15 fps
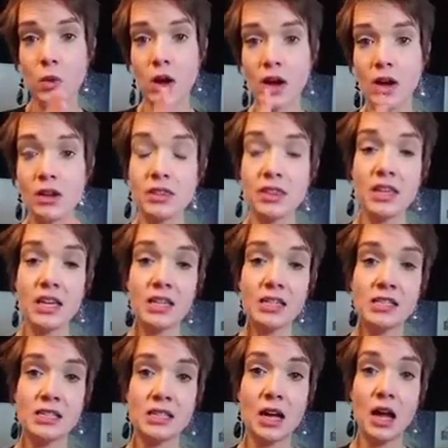where
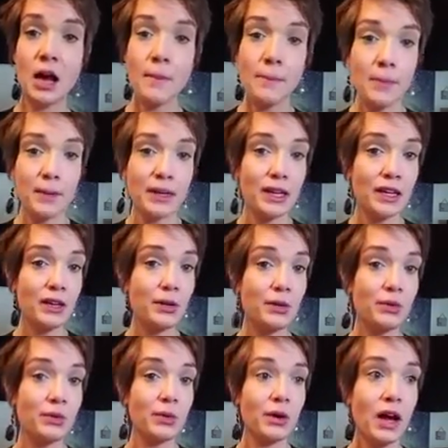this company
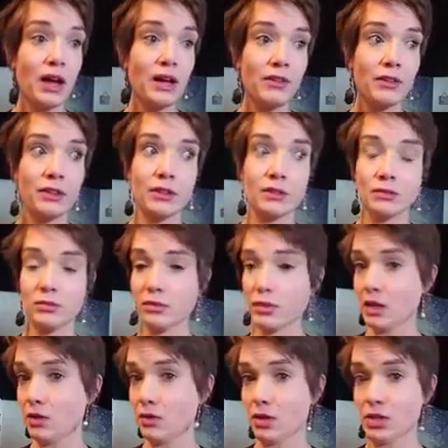who
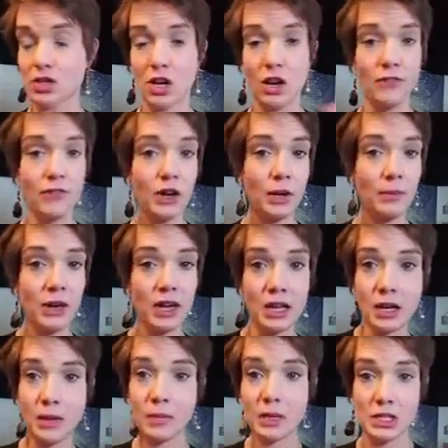there's not very
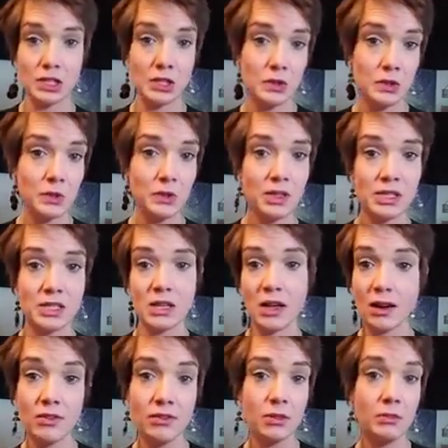many companies who do this.
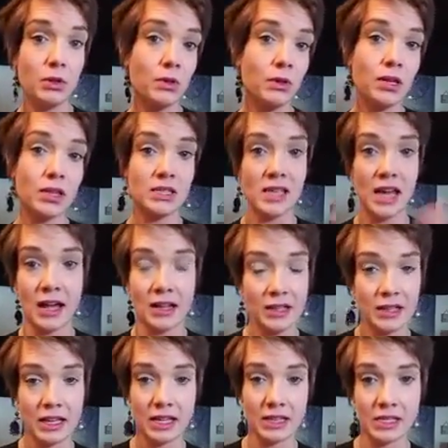None of them do it
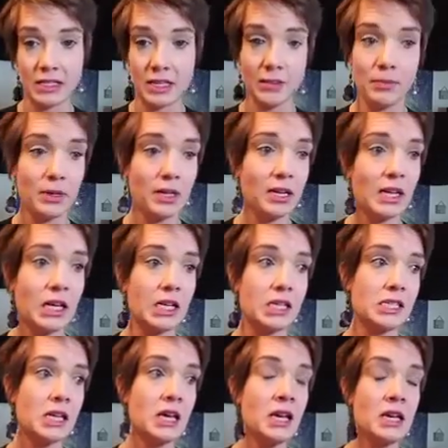exactly like this company
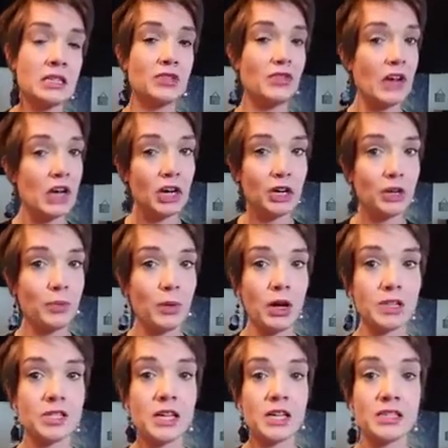does. It's a very new
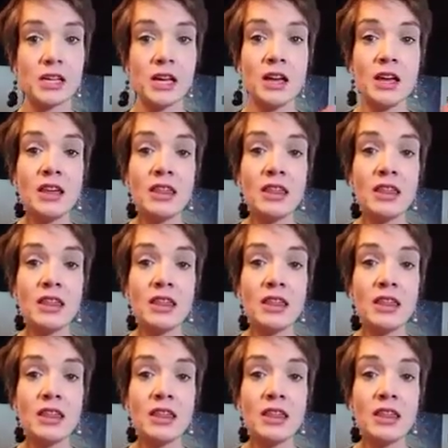process.